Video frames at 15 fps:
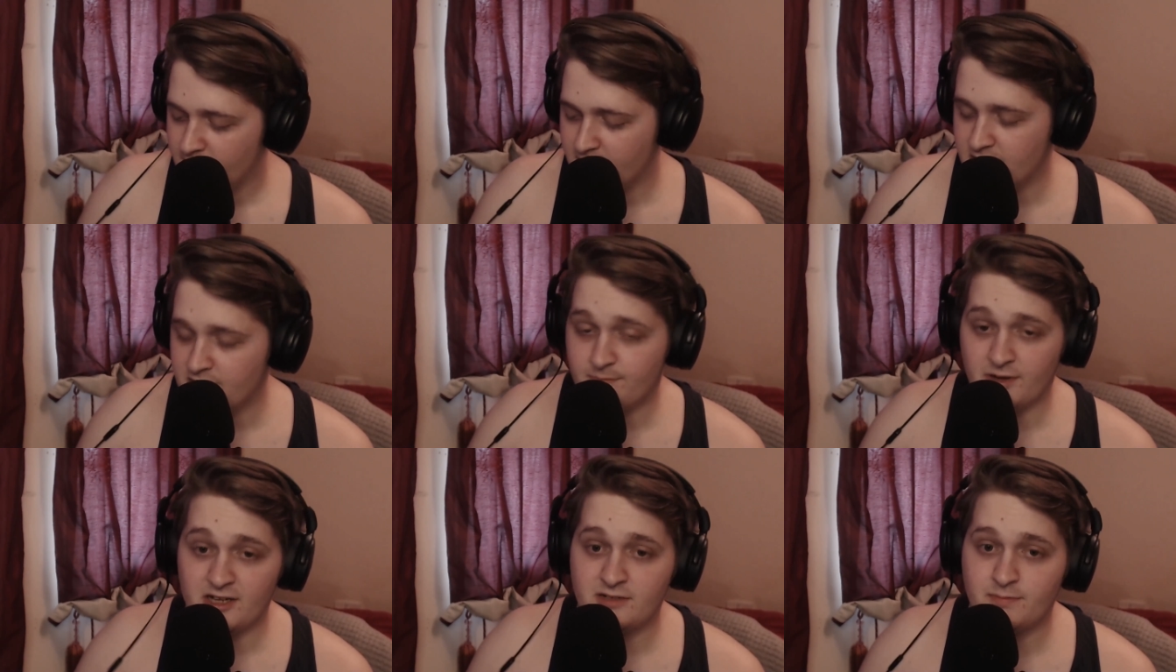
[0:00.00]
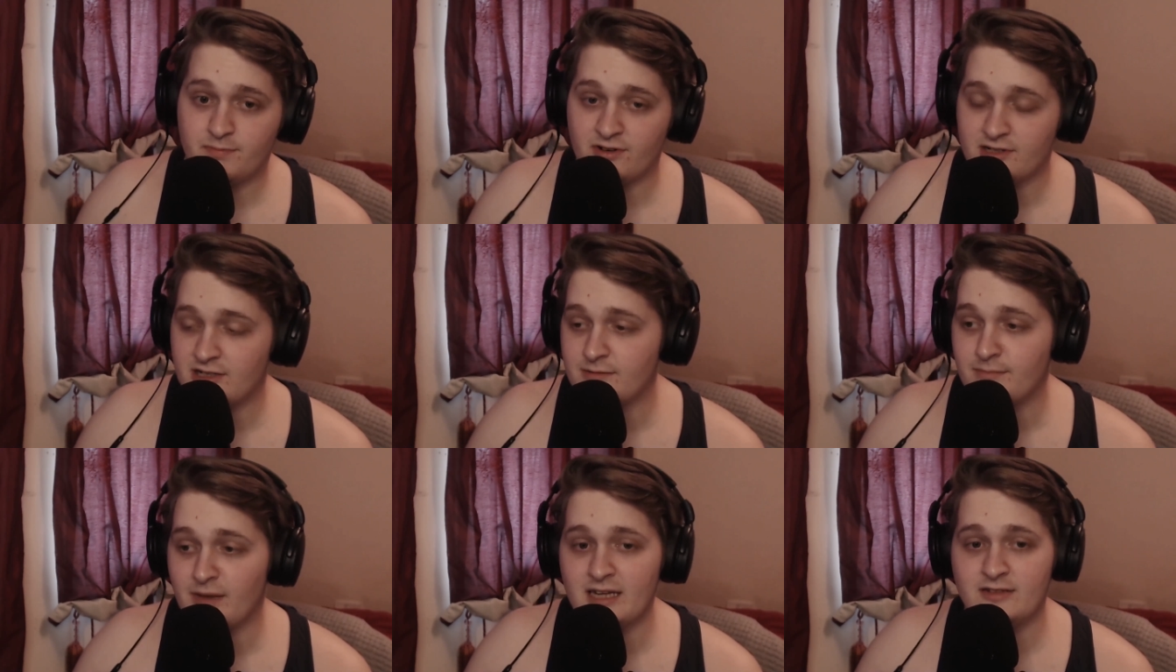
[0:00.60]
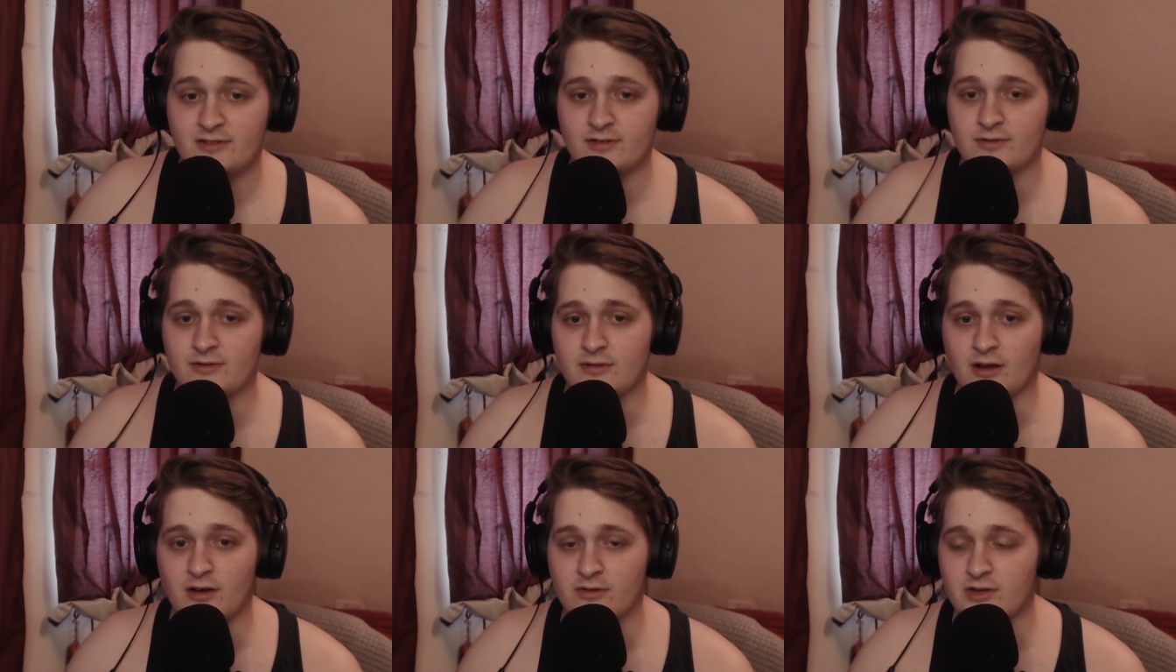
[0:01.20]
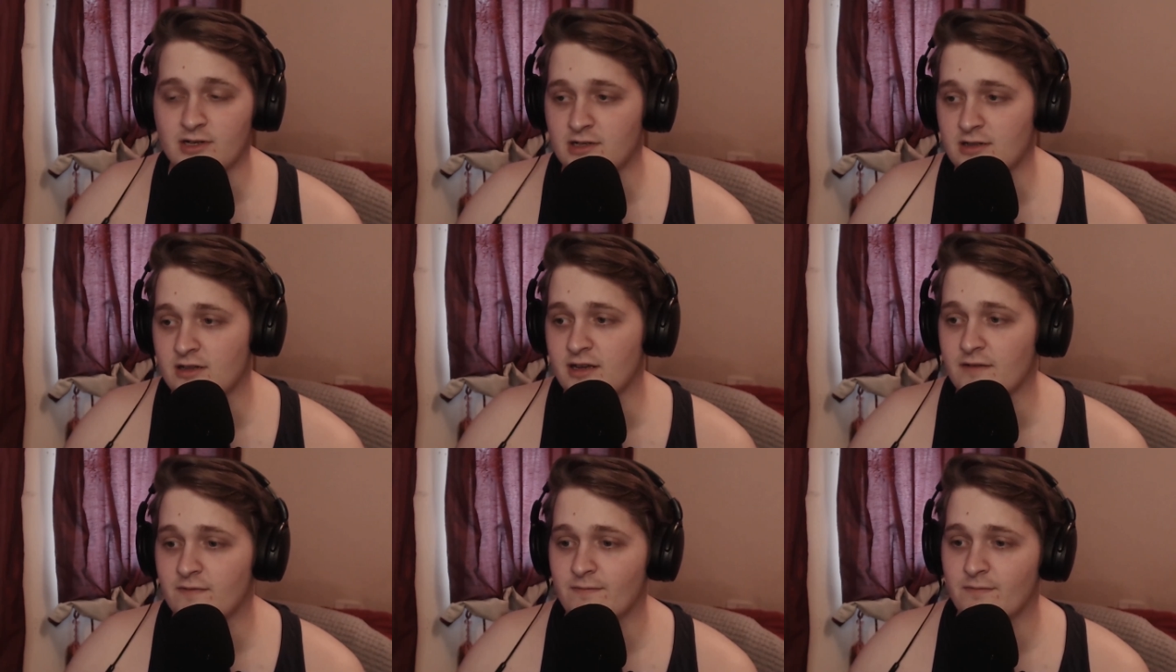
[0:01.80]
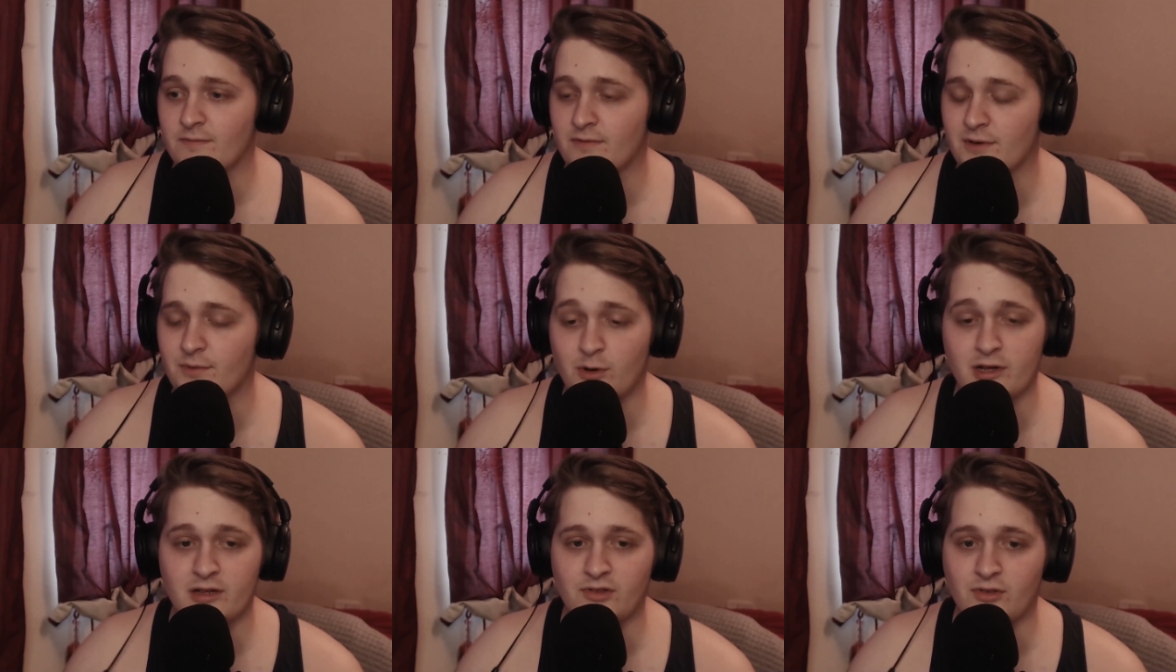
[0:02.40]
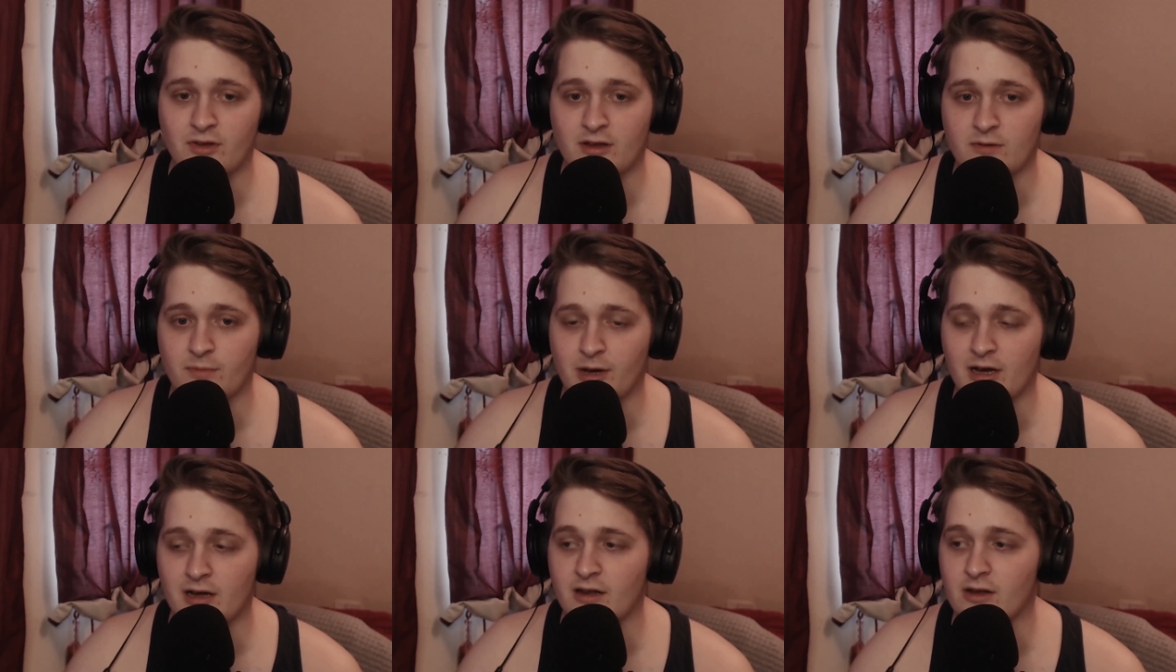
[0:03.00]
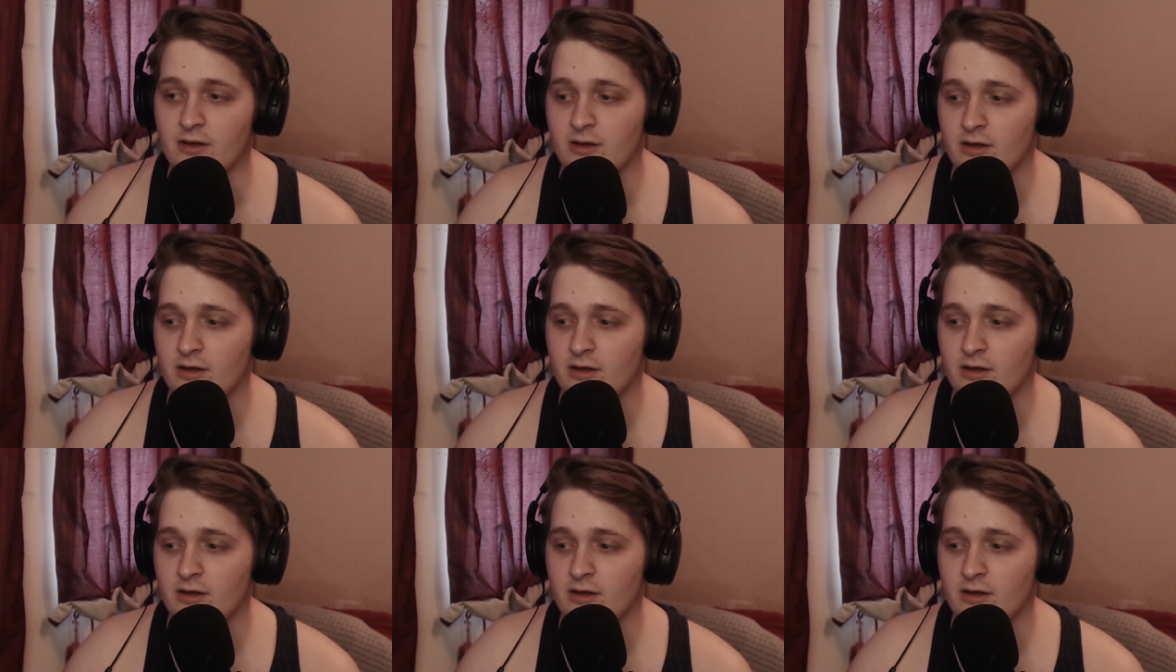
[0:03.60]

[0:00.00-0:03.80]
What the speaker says: it's pretty mental, honestly, if we really think about it.